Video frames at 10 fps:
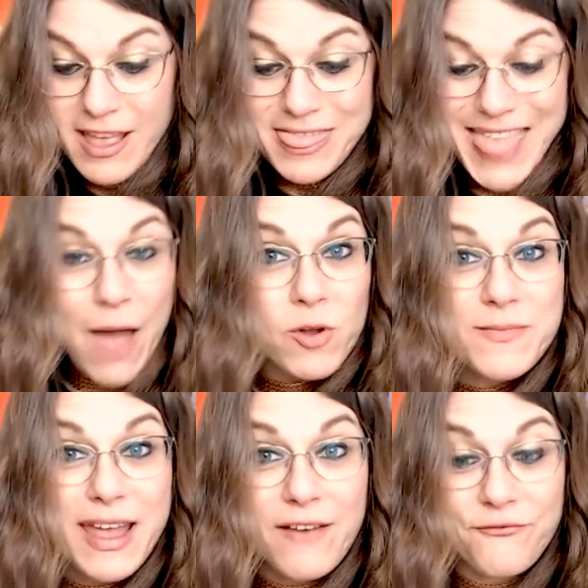That would
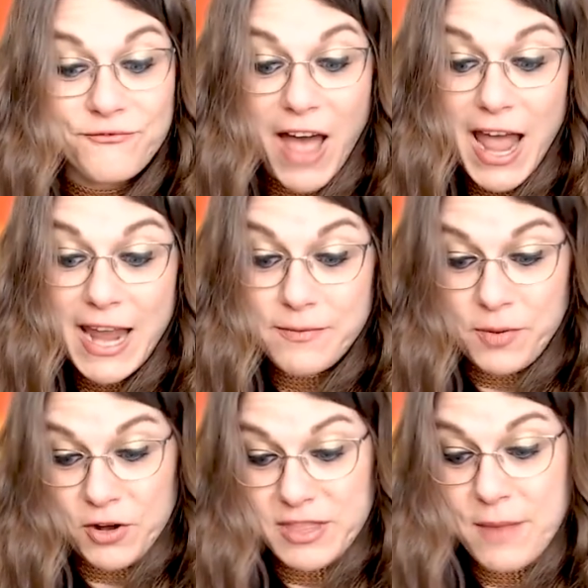make a fine
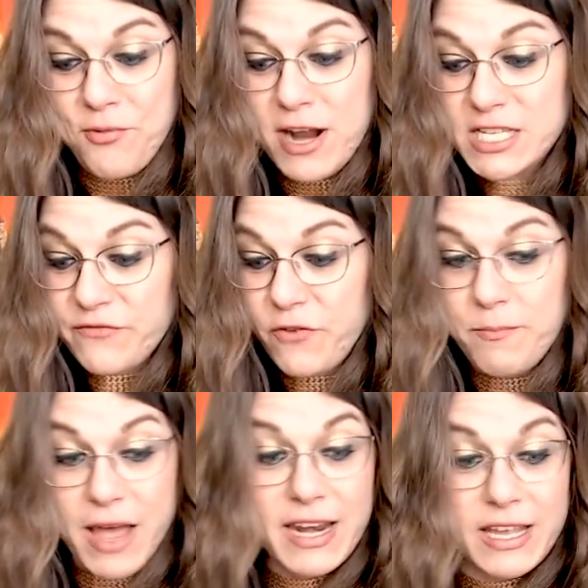birthday present for
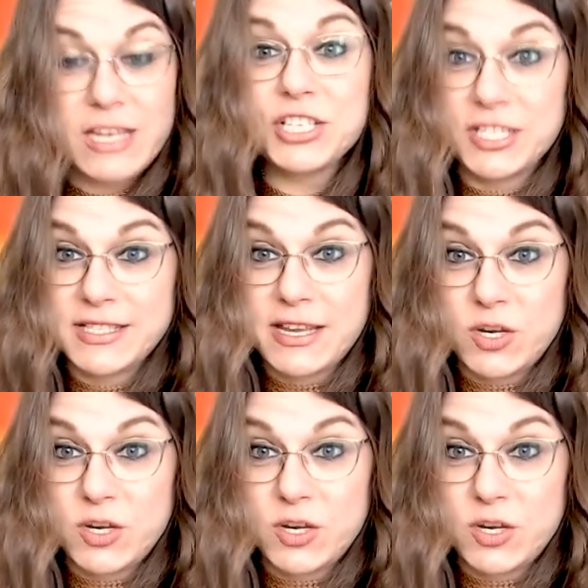Buddy, she said to